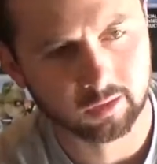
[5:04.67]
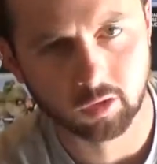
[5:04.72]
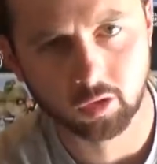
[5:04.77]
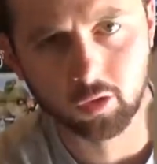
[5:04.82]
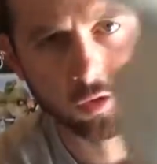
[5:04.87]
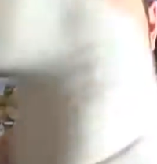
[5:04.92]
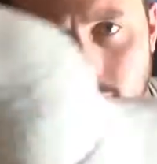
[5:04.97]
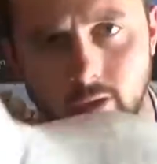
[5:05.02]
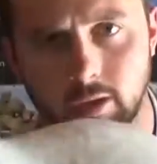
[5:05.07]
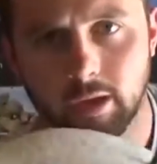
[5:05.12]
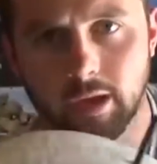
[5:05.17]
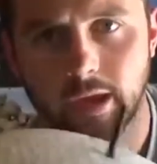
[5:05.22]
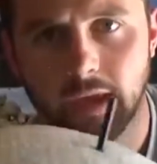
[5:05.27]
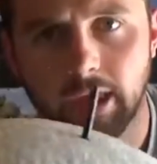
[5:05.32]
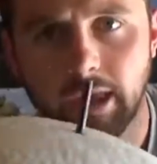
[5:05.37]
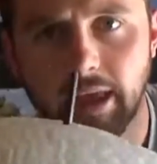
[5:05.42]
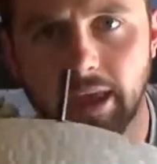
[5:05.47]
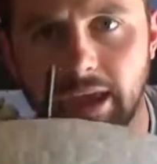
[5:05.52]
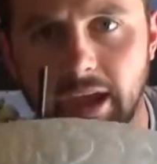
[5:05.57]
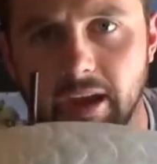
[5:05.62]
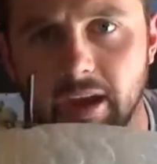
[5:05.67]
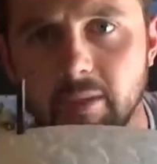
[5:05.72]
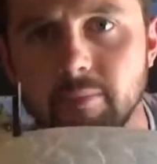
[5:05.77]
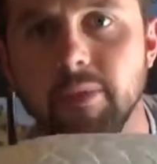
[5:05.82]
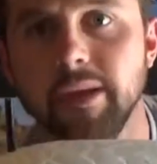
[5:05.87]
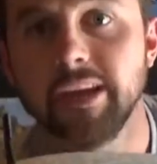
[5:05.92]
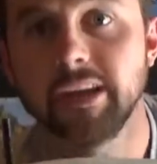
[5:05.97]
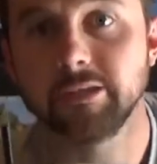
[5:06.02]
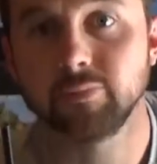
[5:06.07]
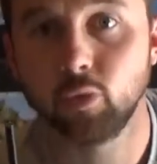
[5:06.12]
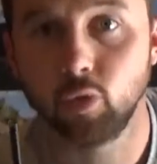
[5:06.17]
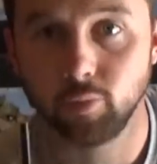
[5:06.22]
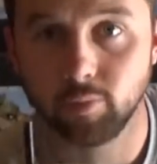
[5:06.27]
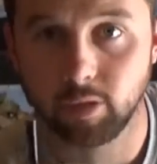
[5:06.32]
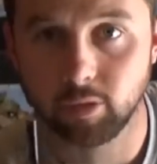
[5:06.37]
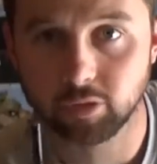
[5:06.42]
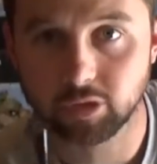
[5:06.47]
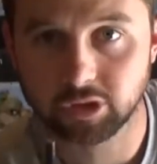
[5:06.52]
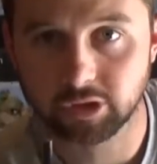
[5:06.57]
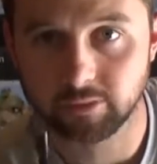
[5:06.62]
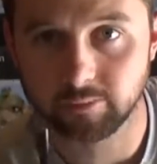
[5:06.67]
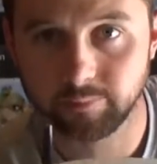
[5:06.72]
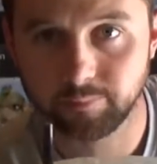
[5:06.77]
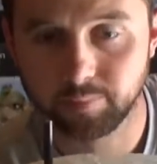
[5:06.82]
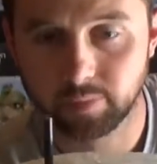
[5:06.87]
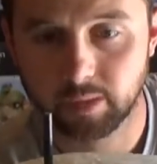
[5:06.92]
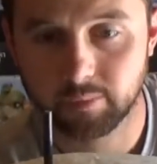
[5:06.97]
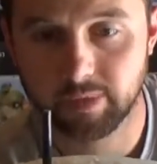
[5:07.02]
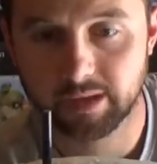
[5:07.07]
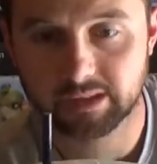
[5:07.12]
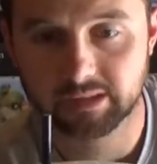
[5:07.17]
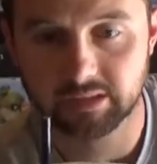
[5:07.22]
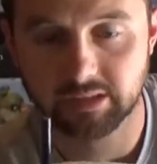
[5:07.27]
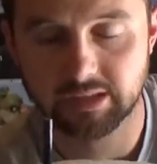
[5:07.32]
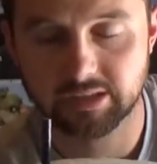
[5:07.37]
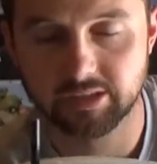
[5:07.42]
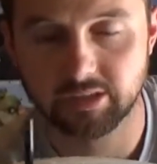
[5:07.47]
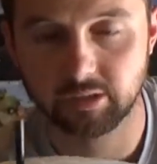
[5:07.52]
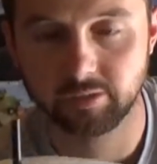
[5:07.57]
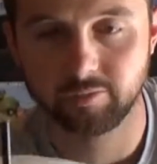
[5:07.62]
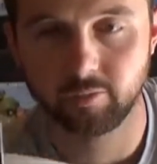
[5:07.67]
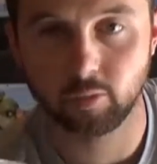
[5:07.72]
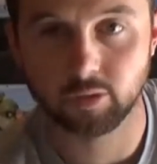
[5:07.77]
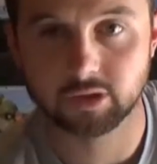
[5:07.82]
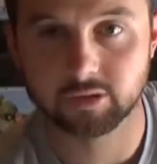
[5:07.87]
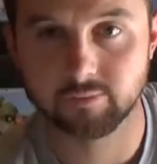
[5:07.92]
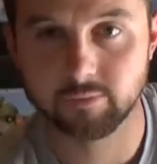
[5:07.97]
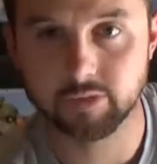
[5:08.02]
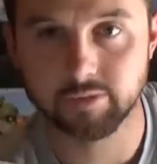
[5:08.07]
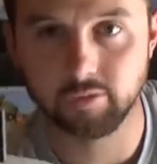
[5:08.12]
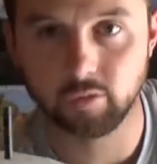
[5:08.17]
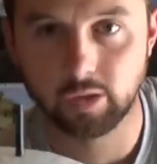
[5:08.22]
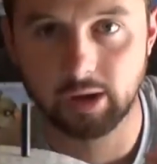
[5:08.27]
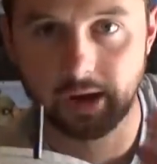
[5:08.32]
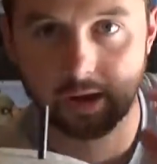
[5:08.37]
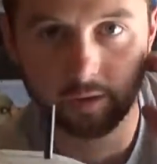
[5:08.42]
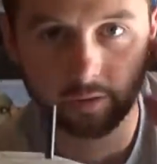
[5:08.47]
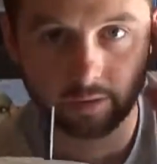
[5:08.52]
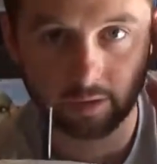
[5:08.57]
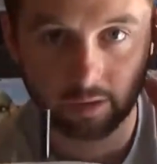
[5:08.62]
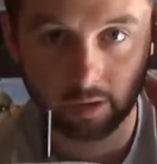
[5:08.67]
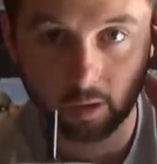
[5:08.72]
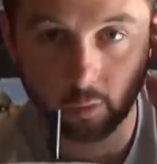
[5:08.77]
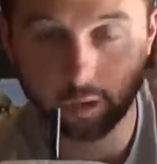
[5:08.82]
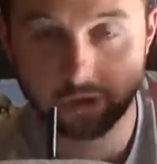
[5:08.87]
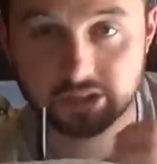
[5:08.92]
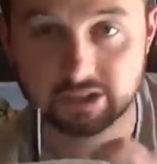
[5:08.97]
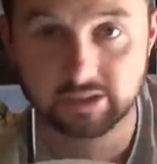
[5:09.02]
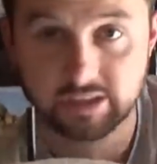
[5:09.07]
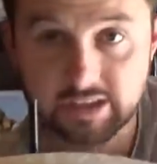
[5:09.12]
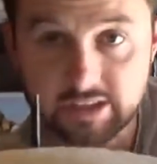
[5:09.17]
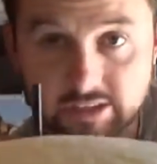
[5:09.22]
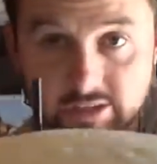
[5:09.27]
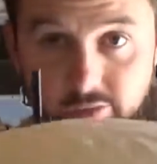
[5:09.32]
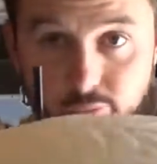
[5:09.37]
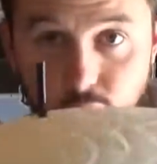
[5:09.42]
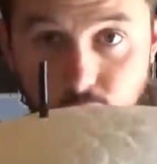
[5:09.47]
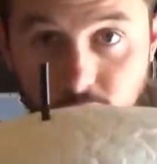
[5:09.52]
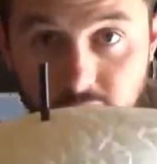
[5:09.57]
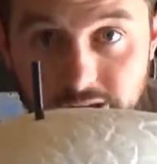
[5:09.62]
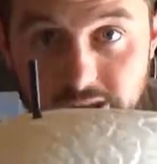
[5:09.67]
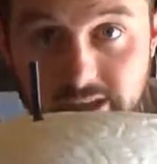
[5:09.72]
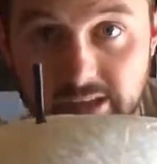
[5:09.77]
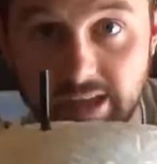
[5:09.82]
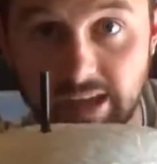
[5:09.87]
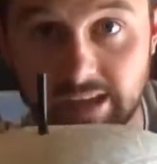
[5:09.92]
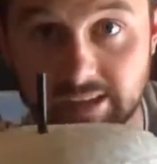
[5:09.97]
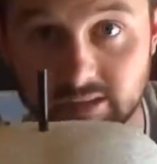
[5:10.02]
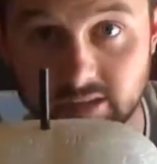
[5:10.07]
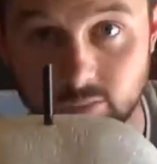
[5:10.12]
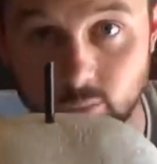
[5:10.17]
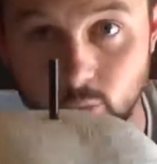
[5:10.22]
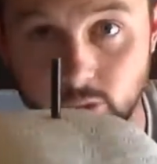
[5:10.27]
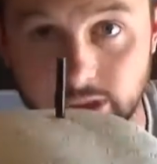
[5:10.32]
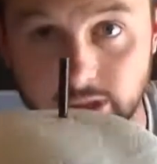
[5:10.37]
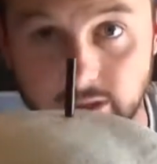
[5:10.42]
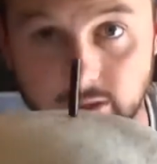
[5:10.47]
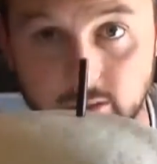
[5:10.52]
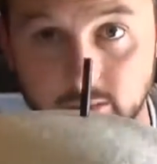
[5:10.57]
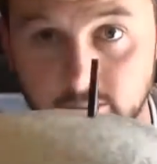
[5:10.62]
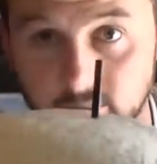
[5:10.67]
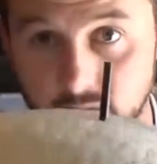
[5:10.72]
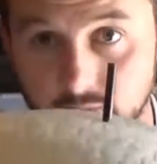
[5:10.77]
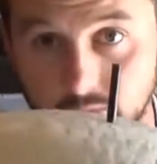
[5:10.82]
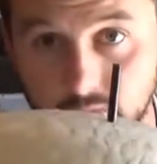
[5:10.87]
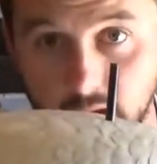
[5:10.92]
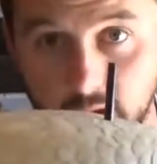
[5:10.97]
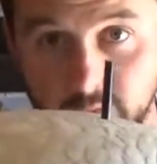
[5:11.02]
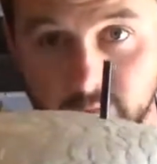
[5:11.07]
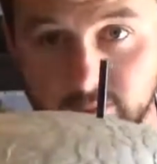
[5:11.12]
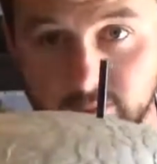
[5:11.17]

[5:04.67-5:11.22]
the hole, and it makes more motion. It makes it easier for it to move around, which these really dance in wind. Up